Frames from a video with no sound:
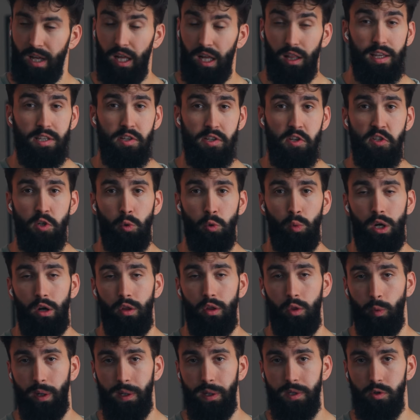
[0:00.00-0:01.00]
at least he's aware
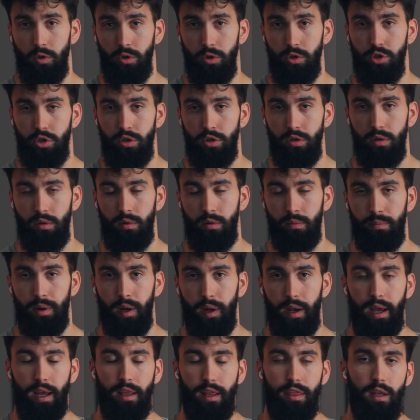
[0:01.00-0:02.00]
of the research,
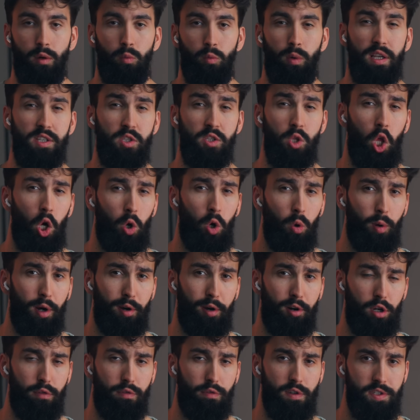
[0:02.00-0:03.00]
but I think what he's not
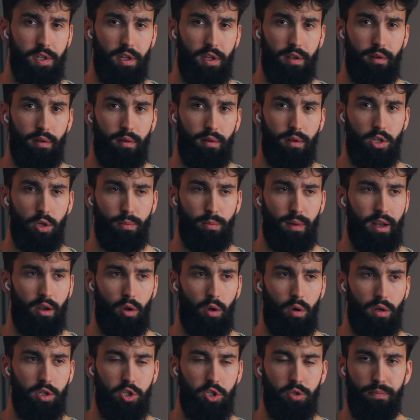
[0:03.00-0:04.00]
aware of is that, to my
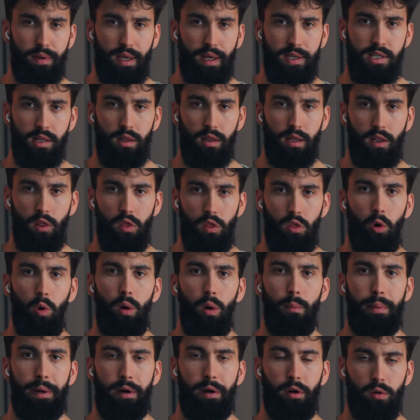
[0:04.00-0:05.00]
knowledge, basically no
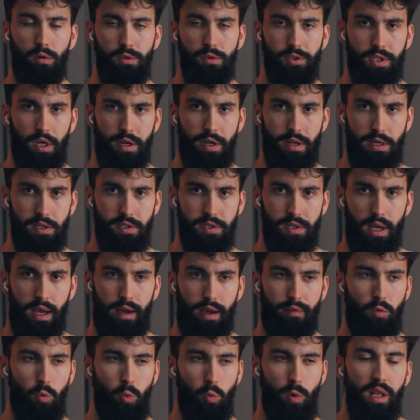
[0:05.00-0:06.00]
empirical studies
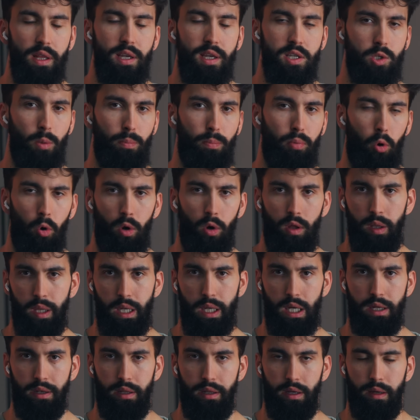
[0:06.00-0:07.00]
have really supported
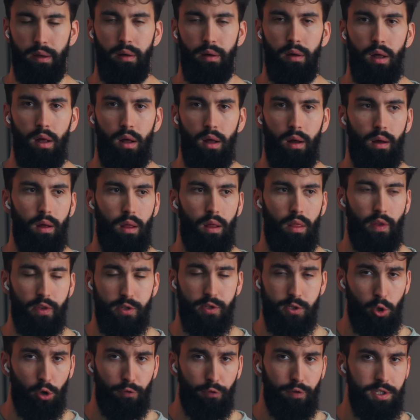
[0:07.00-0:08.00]
the idea
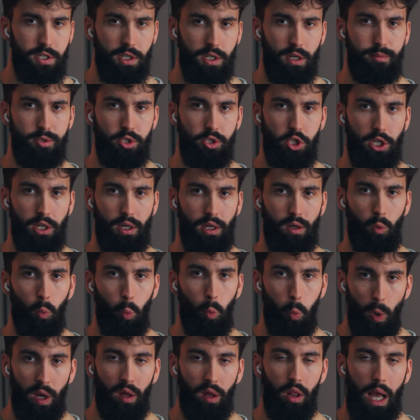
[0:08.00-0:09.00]
that surface EMG
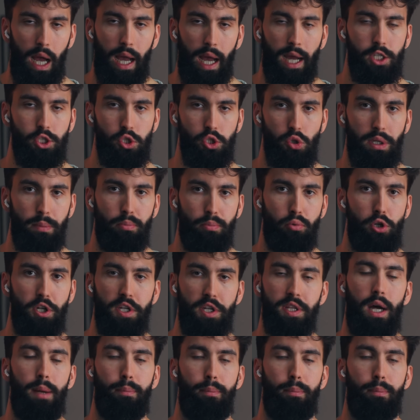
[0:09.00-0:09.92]
will actually predict